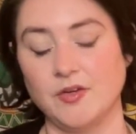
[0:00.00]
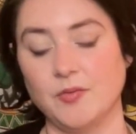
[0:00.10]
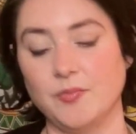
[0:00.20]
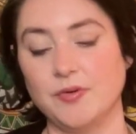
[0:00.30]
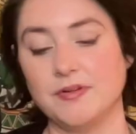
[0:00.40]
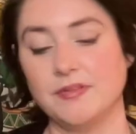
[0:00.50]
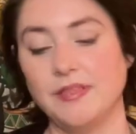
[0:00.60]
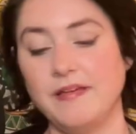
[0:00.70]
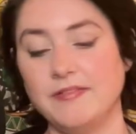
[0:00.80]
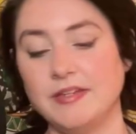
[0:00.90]
Book
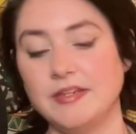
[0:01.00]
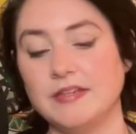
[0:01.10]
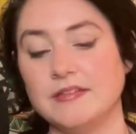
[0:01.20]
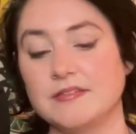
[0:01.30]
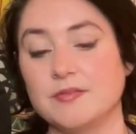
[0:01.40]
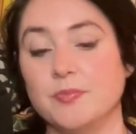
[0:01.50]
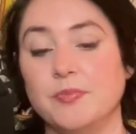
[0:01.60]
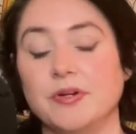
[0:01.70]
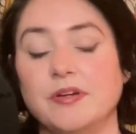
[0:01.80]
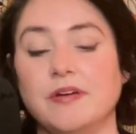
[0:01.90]
11 is the
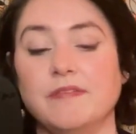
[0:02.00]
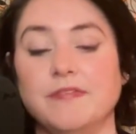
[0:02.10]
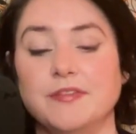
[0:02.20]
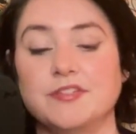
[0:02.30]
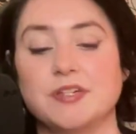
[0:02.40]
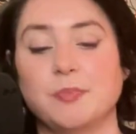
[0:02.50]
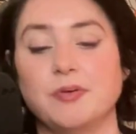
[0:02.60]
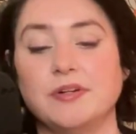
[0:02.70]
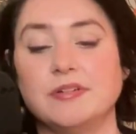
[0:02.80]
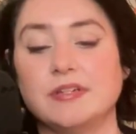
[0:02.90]
Book of the
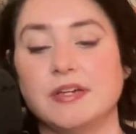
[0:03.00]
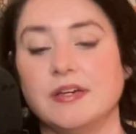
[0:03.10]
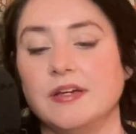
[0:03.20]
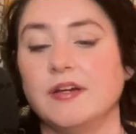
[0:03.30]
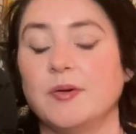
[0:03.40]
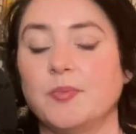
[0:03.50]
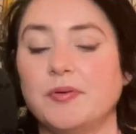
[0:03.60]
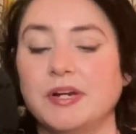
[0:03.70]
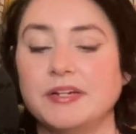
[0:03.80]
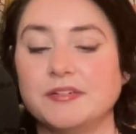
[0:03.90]
Shepherd,
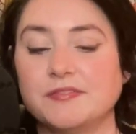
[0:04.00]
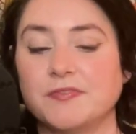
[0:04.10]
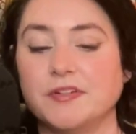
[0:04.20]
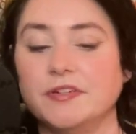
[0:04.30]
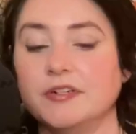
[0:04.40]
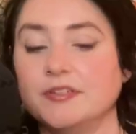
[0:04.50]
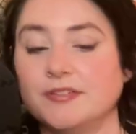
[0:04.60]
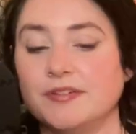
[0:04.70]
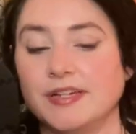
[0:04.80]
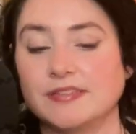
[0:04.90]
Prayers for
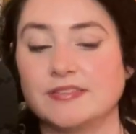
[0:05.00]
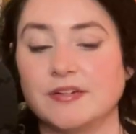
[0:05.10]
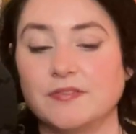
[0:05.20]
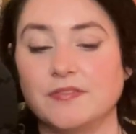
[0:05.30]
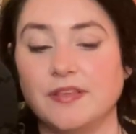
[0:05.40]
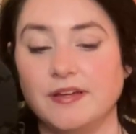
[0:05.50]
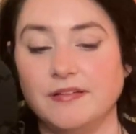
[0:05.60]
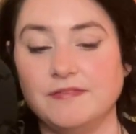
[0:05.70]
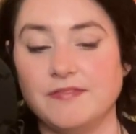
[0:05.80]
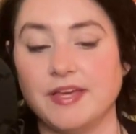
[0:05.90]
Nurturing
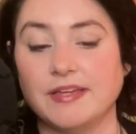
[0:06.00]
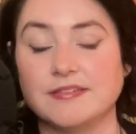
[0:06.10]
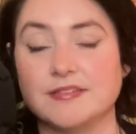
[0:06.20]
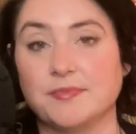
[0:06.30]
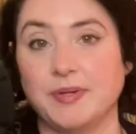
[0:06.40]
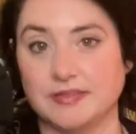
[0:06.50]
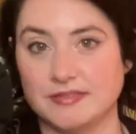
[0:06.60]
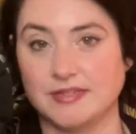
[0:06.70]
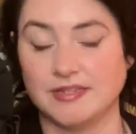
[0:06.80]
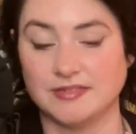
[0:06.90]
Self-Love and Space
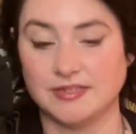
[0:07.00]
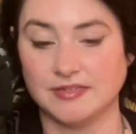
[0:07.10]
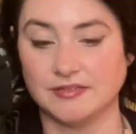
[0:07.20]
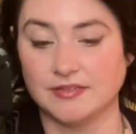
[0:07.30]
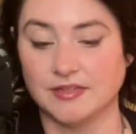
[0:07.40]
Tending.